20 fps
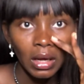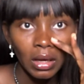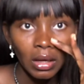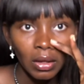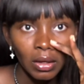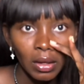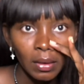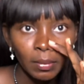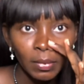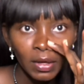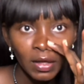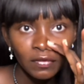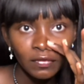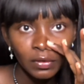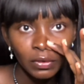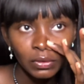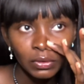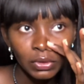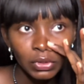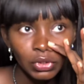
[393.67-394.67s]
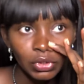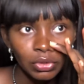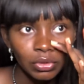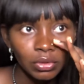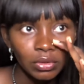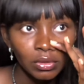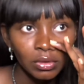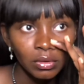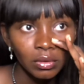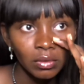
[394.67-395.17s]
You apply
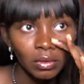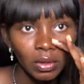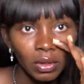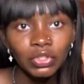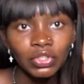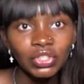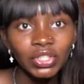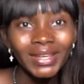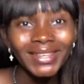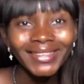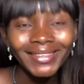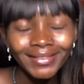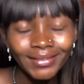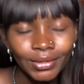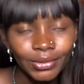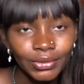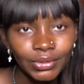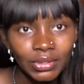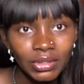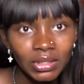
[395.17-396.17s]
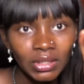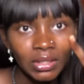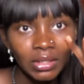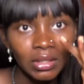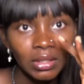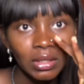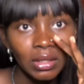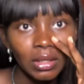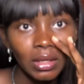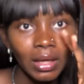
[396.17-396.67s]
foundation generously
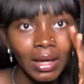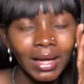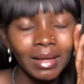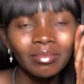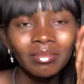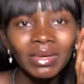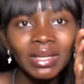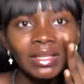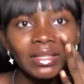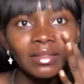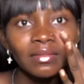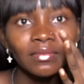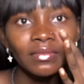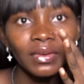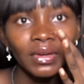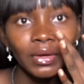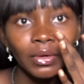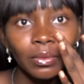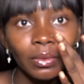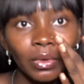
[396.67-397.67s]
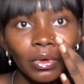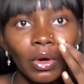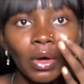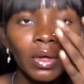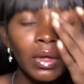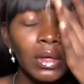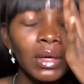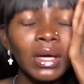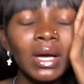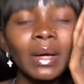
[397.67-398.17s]
and blend it very well.
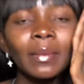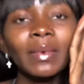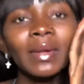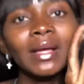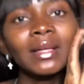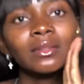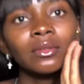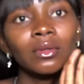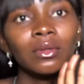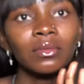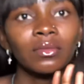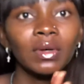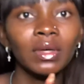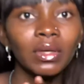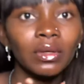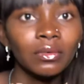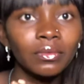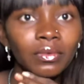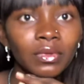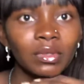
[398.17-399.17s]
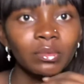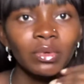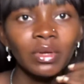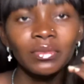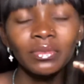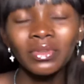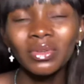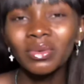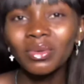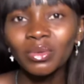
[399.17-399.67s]
You can apply it all over your face, but
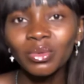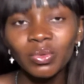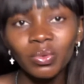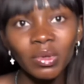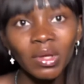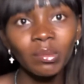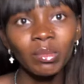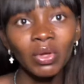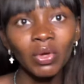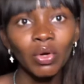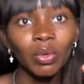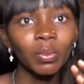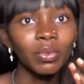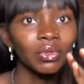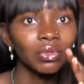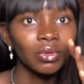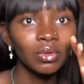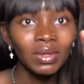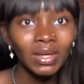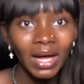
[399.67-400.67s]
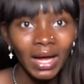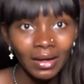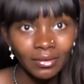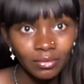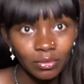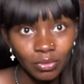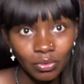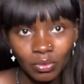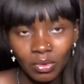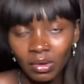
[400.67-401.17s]
if you don't want to wear makeup, you don't have
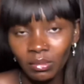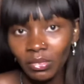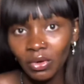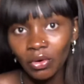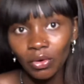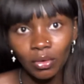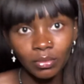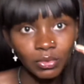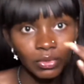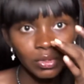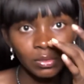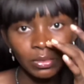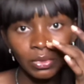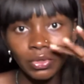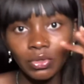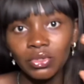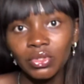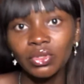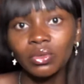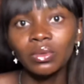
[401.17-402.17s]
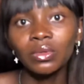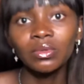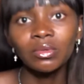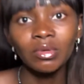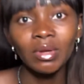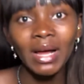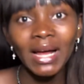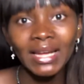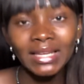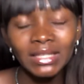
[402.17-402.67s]
to wear makeup just because you want to
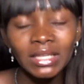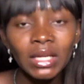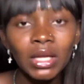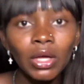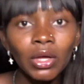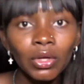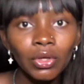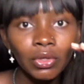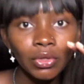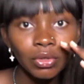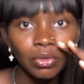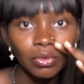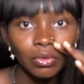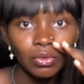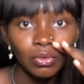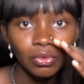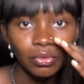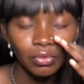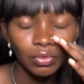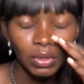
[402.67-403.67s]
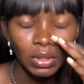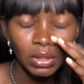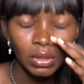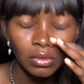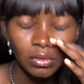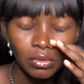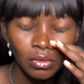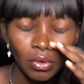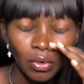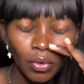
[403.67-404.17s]
hide your nose ring.
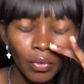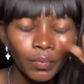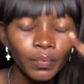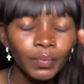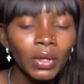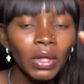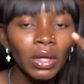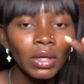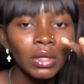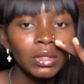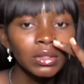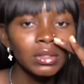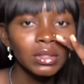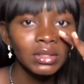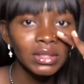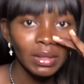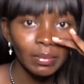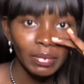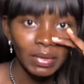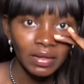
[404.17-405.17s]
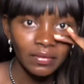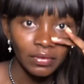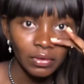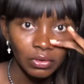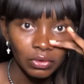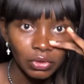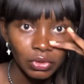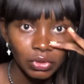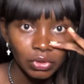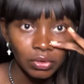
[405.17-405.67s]
So just apply
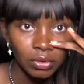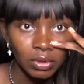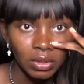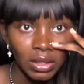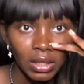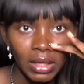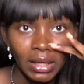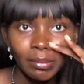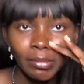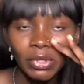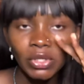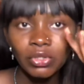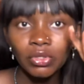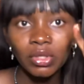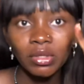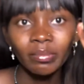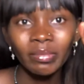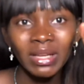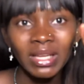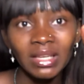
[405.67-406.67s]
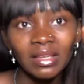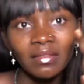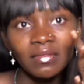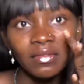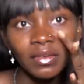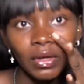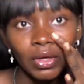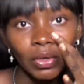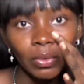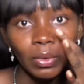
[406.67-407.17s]
foundation here, make sure you blend
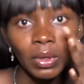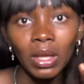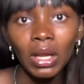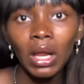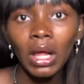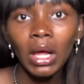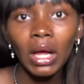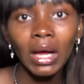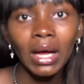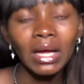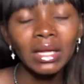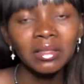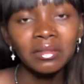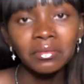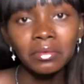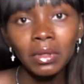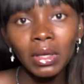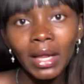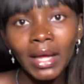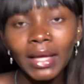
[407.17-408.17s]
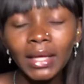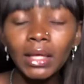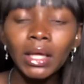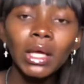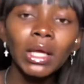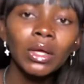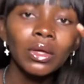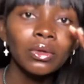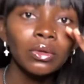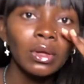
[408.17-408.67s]
it very well, and if you like,
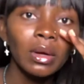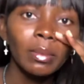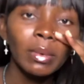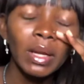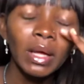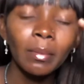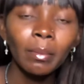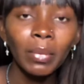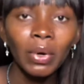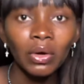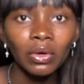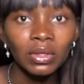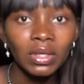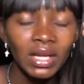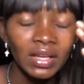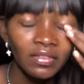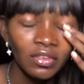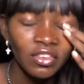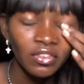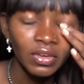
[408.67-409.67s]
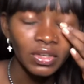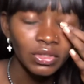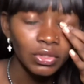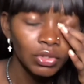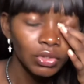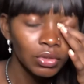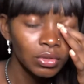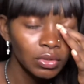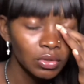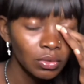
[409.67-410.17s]
you apply powder. If your
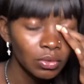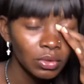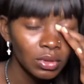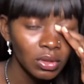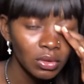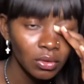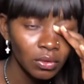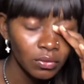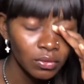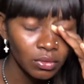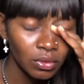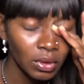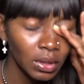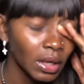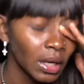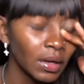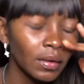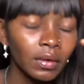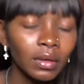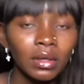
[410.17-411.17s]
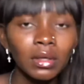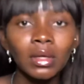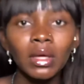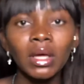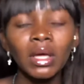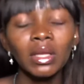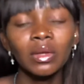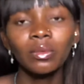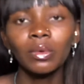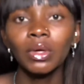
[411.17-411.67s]
foundation is good enough to carry
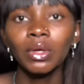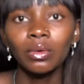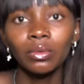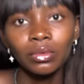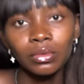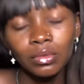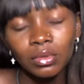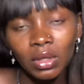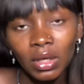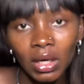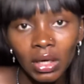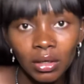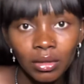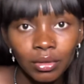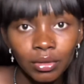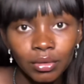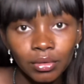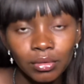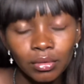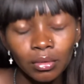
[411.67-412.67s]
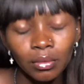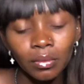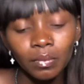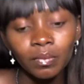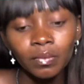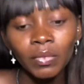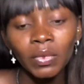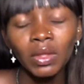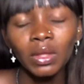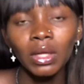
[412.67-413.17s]
anywhere you want to carry it to,
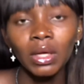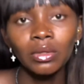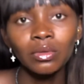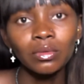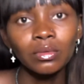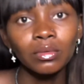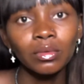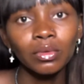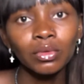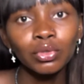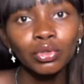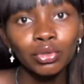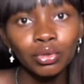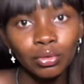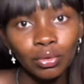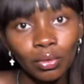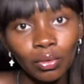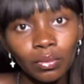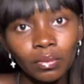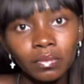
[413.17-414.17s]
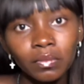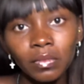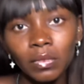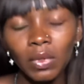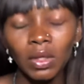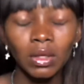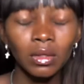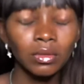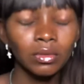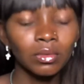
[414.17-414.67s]
like to no shoe,
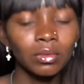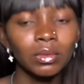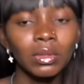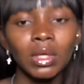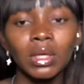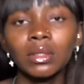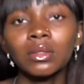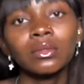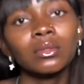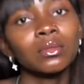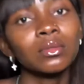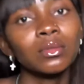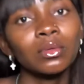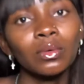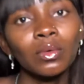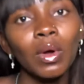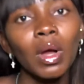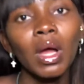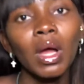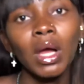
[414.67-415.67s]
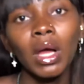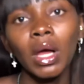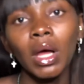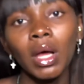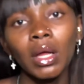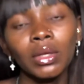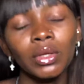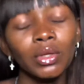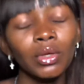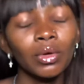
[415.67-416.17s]
you can do that too.
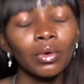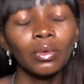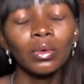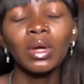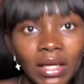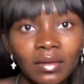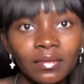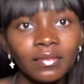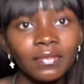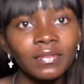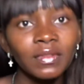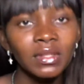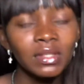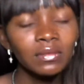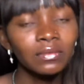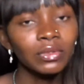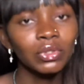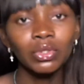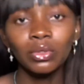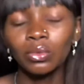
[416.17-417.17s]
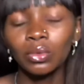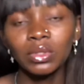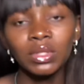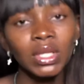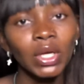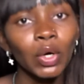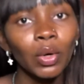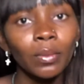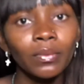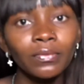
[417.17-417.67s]
And if this video was
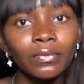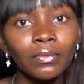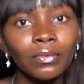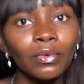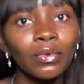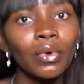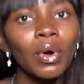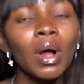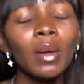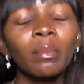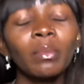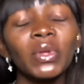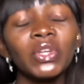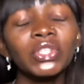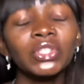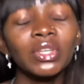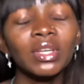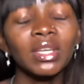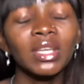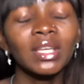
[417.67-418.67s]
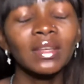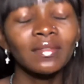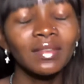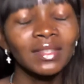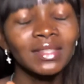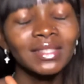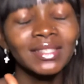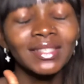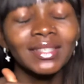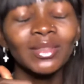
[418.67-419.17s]
helpful, make sure you give
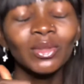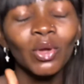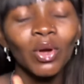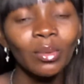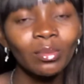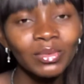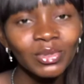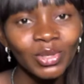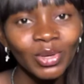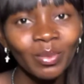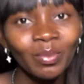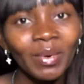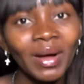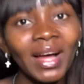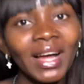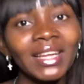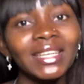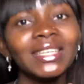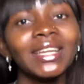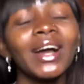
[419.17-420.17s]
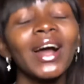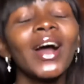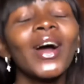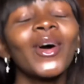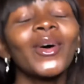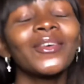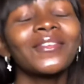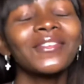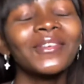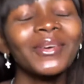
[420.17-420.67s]
it a thumbs up, and
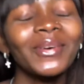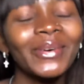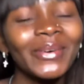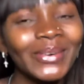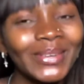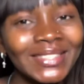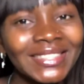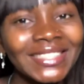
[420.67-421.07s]
of course